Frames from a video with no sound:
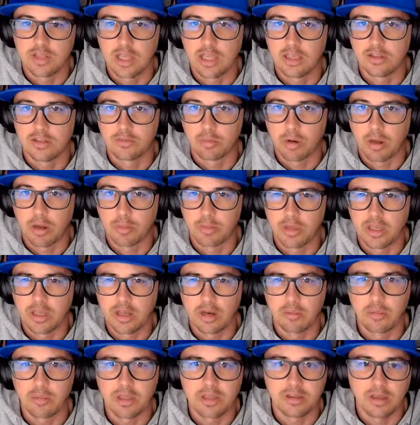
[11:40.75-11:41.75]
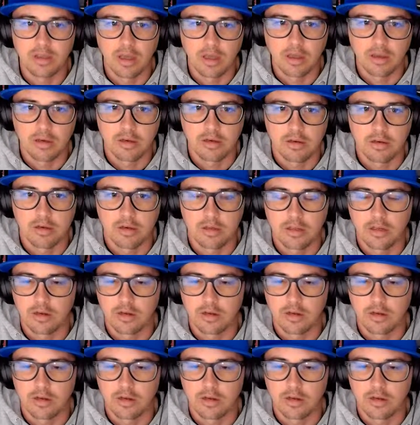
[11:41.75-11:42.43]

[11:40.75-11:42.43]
that he's probably going to be done,